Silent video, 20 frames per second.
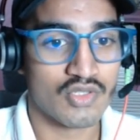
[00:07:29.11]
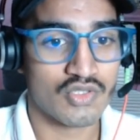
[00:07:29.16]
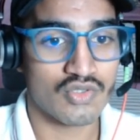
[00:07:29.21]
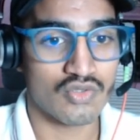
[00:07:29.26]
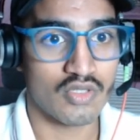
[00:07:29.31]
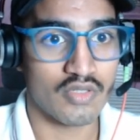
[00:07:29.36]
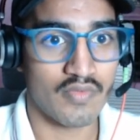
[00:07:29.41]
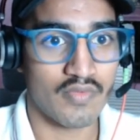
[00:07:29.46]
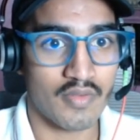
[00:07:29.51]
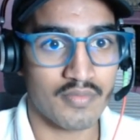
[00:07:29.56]

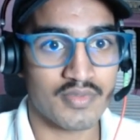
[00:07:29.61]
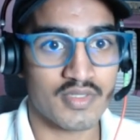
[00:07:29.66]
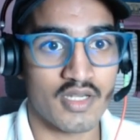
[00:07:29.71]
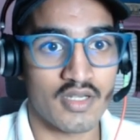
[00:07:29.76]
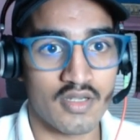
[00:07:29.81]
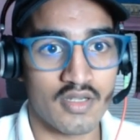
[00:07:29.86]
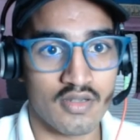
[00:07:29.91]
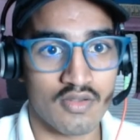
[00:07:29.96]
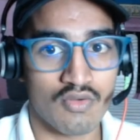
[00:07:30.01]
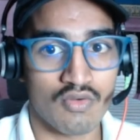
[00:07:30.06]
So the
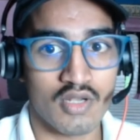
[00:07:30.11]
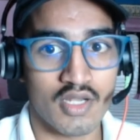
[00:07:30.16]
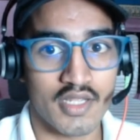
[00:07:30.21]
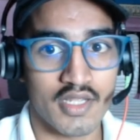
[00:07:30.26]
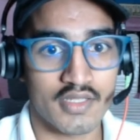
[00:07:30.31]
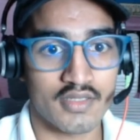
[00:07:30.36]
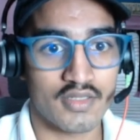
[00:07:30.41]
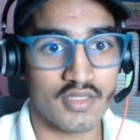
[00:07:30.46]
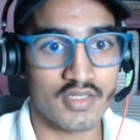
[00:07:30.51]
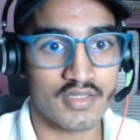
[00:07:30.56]
website look
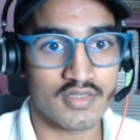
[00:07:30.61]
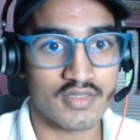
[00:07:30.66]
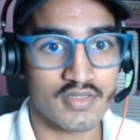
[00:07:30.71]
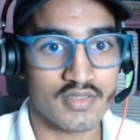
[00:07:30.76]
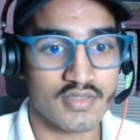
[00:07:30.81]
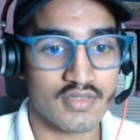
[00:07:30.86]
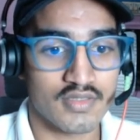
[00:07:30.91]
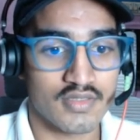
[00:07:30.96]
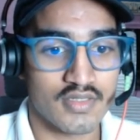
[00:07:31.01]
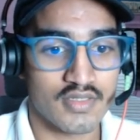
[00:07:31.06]
like
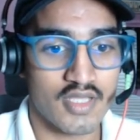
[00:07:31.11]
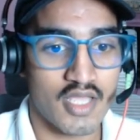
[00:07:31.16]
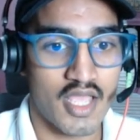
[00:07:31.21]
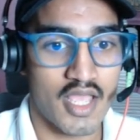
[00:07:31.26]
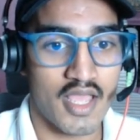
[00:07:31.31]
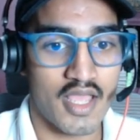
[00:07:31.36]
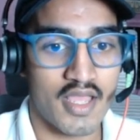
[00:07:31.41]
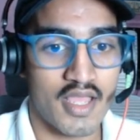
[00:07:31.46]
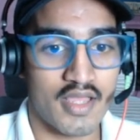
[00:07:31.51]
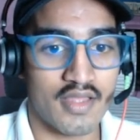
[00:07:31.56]
this,
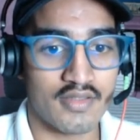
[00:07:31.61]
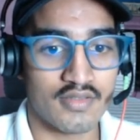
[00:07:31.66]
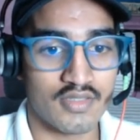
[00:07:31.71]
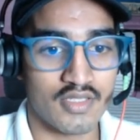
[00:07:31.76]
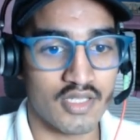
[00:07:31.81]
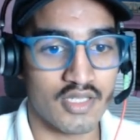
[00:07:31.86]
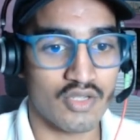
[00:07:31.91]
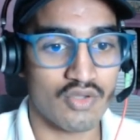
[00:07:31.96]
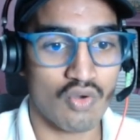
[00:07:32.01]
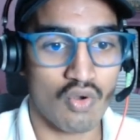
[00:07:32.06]

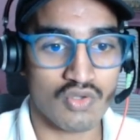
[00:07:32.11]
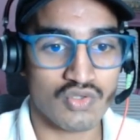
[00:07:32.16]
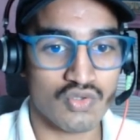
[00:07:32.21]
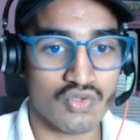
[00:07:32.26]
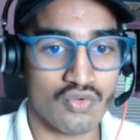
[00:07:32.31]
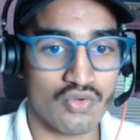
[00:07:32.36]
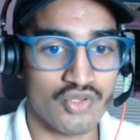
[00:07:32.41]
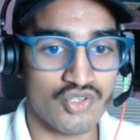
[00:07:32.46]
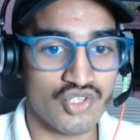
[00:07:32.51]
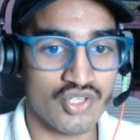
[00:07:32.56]
and the cross
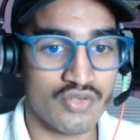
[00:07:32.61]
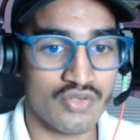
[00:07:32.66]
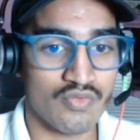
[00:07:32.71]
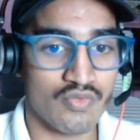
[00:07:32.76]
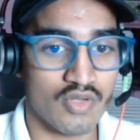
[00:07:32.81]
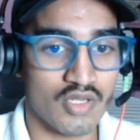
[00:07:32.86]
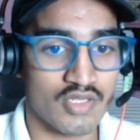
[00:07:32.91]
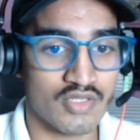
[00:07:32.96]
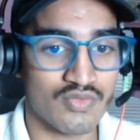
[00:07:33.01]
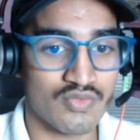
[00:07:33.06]

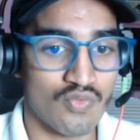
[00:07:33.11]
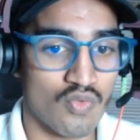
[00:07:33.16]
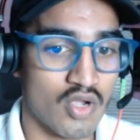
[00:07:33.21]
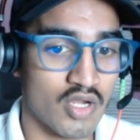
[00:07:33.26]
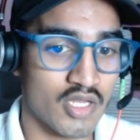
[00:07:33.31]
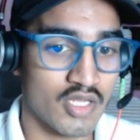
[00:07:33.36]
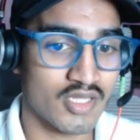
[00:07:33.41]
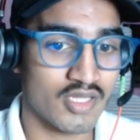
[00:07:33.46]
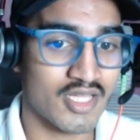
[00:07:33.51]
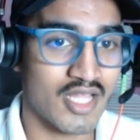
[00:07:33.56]
origin is
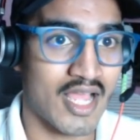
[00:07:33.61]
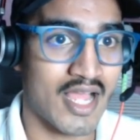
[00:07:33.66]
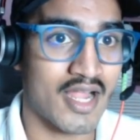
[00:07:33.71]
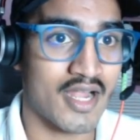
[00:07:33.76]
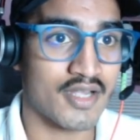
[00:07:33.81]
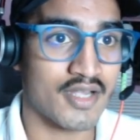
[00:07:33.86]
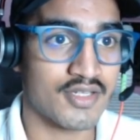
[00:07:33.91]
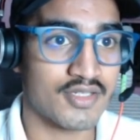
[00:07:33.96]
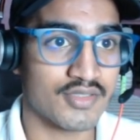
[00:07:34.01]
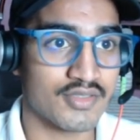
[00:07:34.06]
working
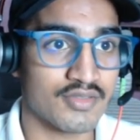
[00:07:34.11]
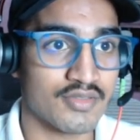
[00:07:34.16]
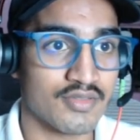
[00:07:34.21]
that